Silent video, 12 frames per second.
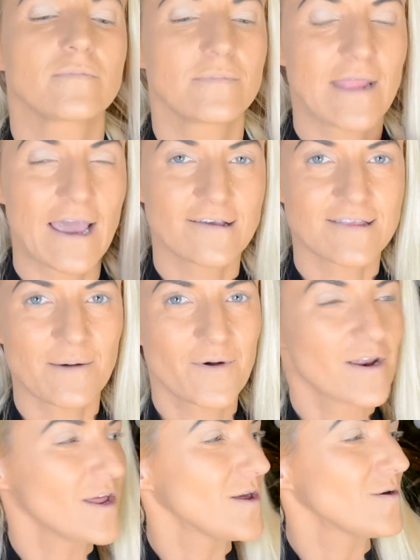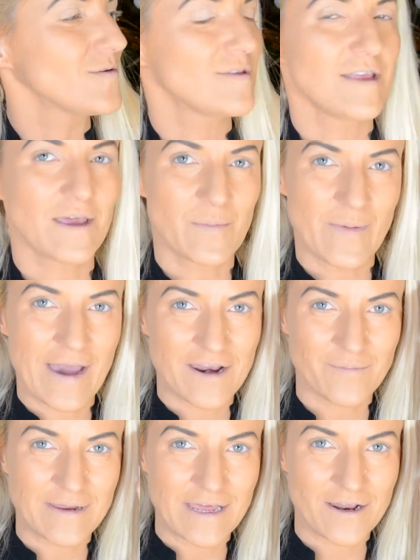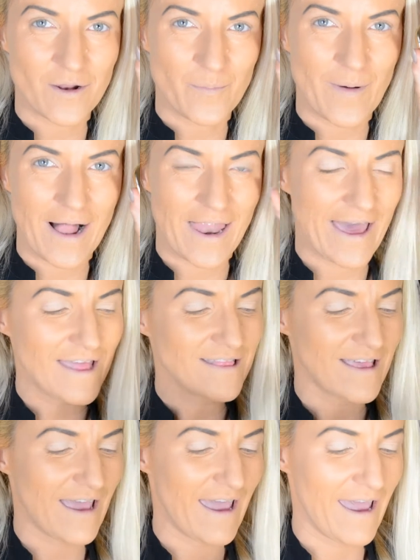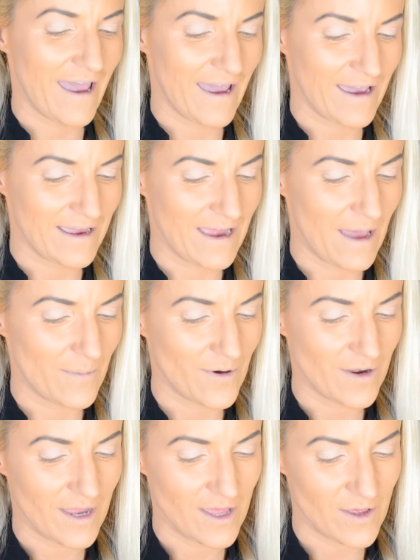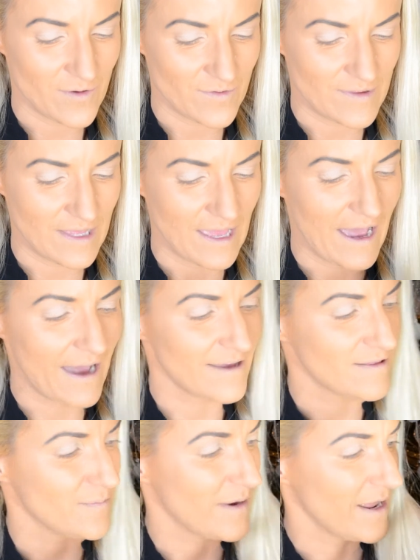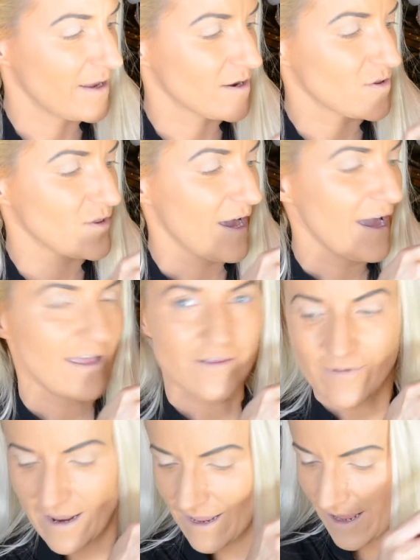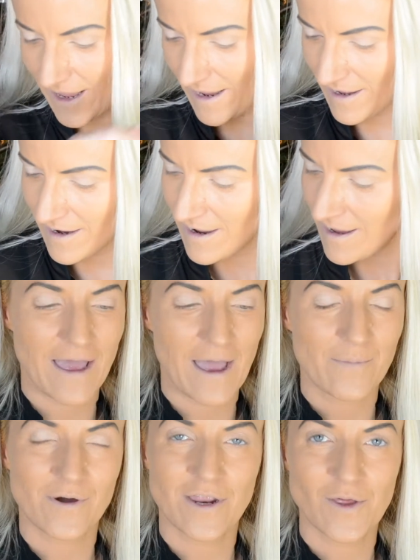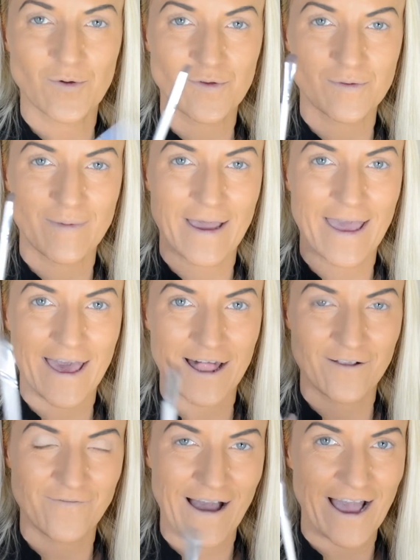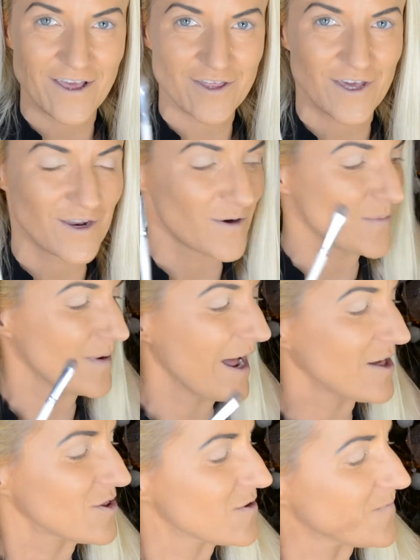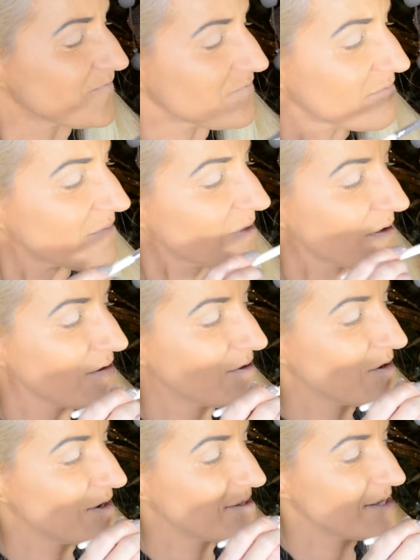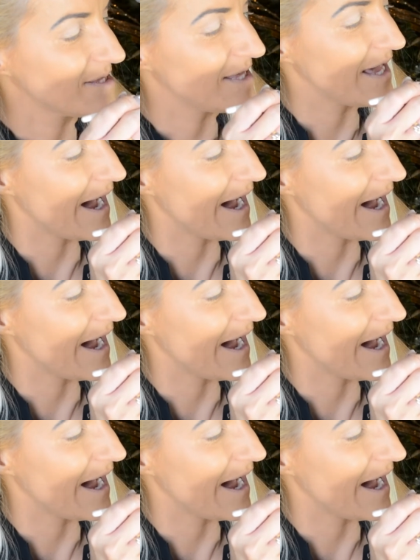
Next, I'm gonna use the Bare Mineral palette, and I'm gonna use the Icebreaker shade right here. I'm gonna use my e.l.f. eyeshadow brush. So this is the